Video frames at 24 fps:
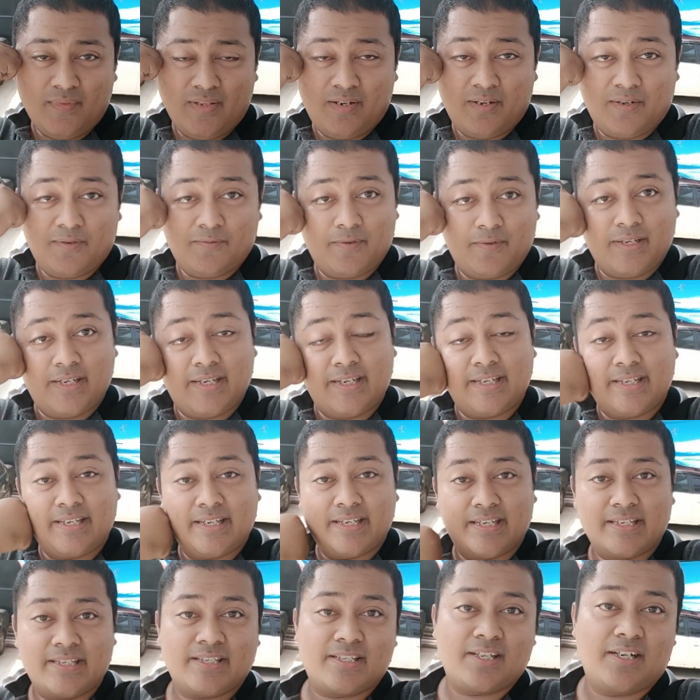
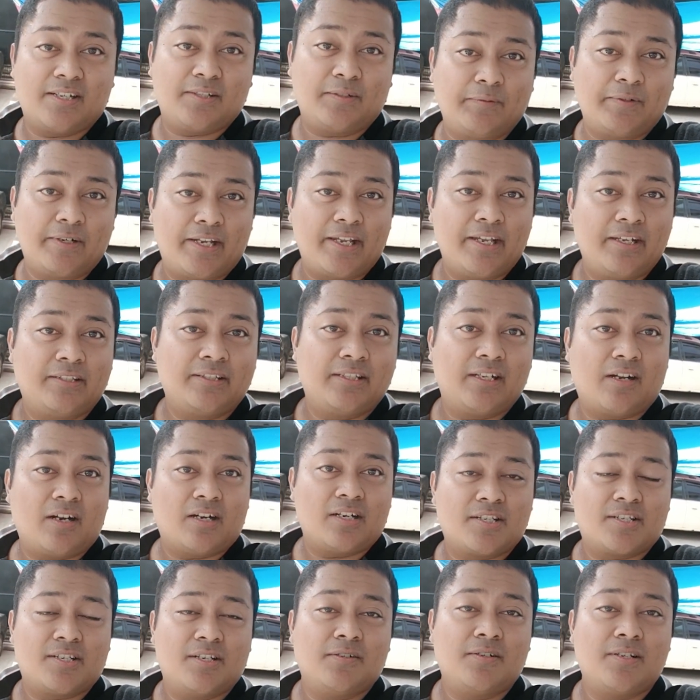We start working on the car
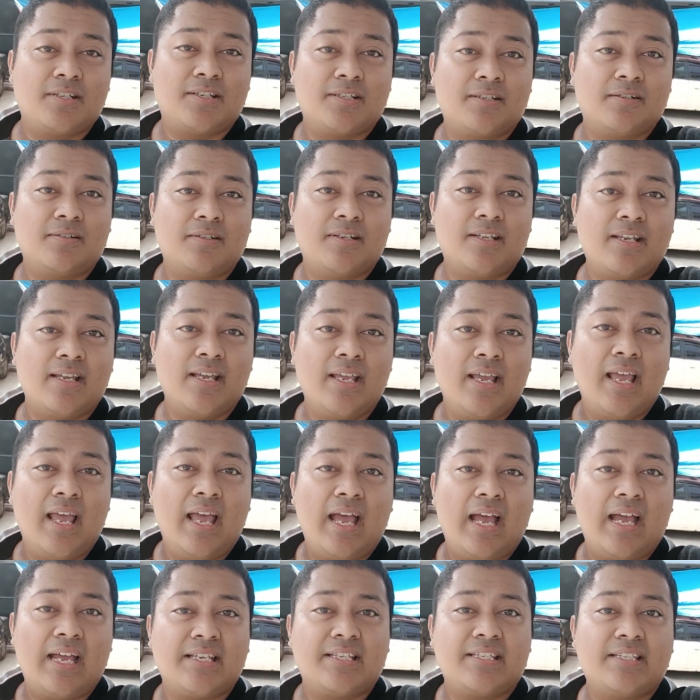slowly, slowly.
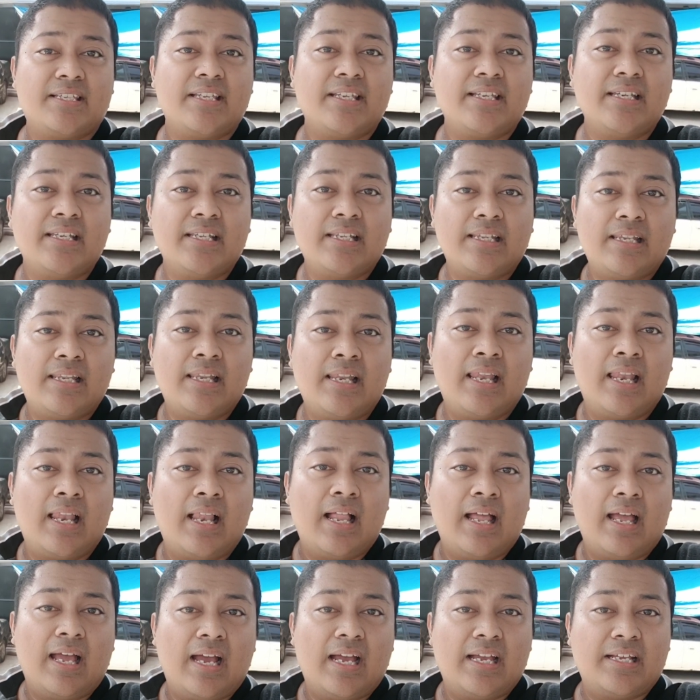I still,
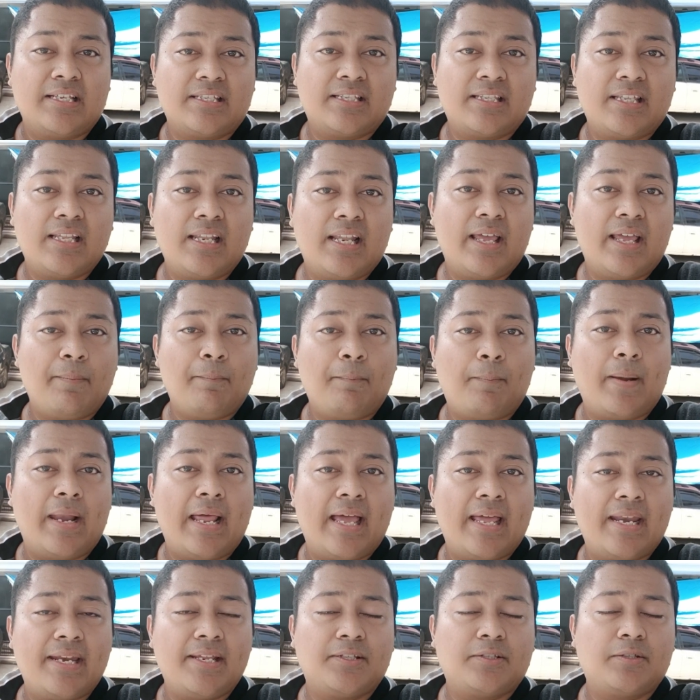I still am
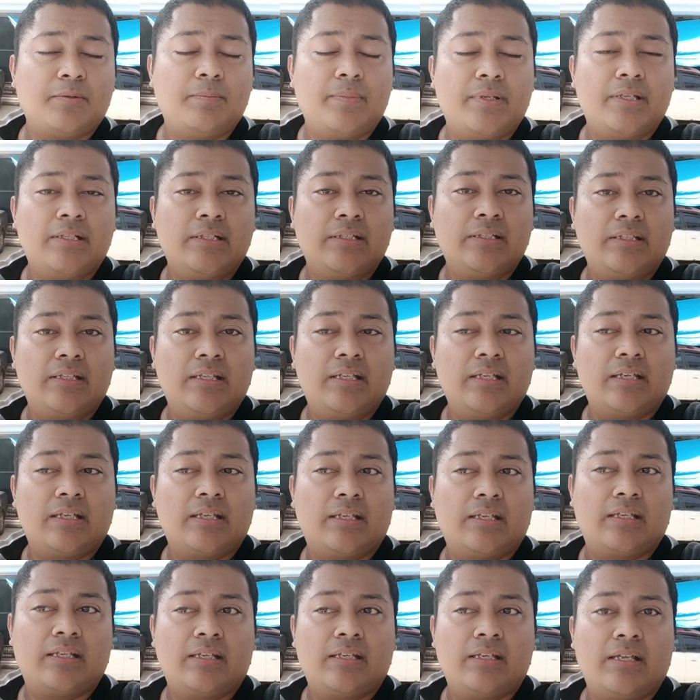planning to build
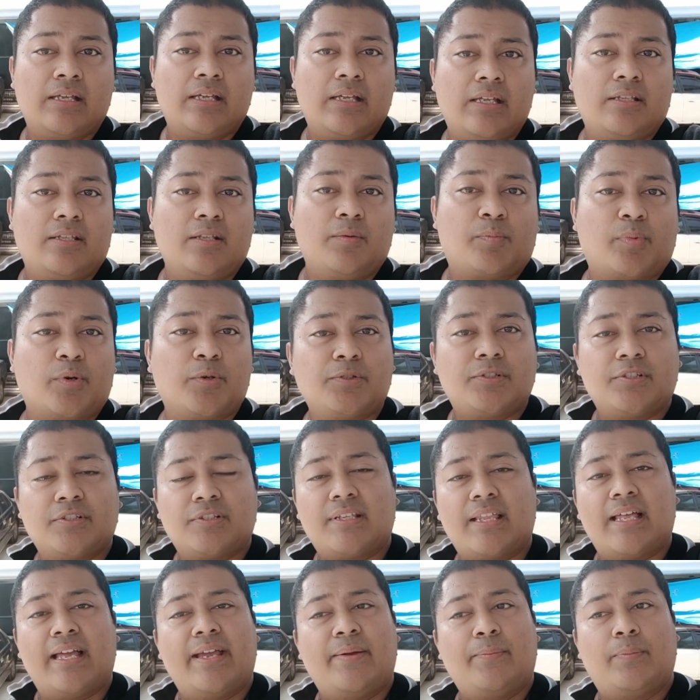the
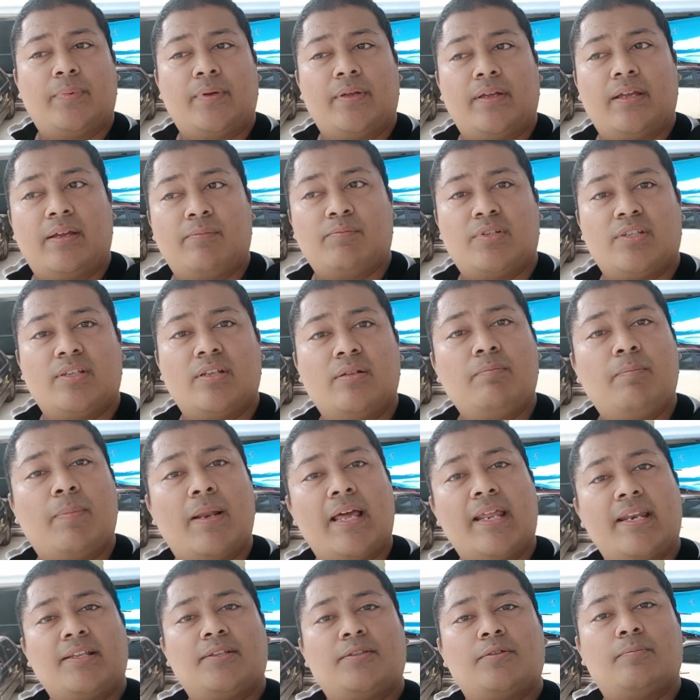prototype. I'm still
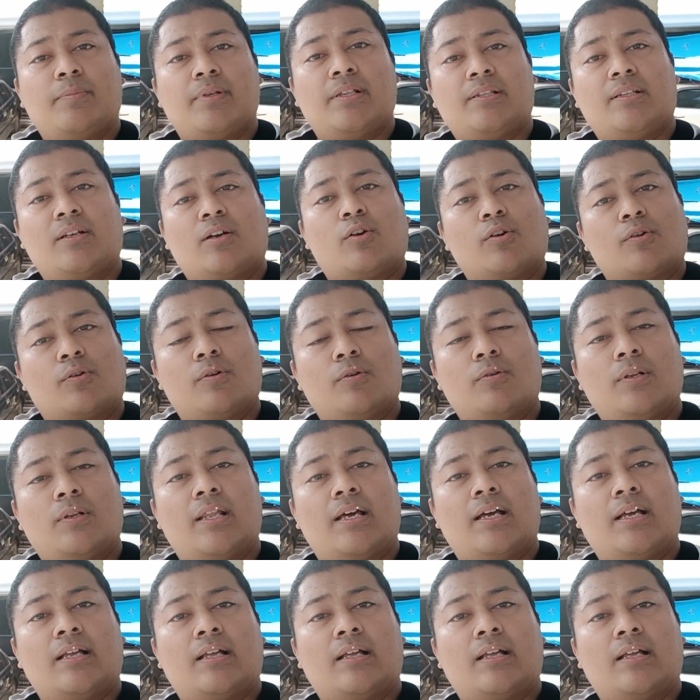planning to build the Corolla,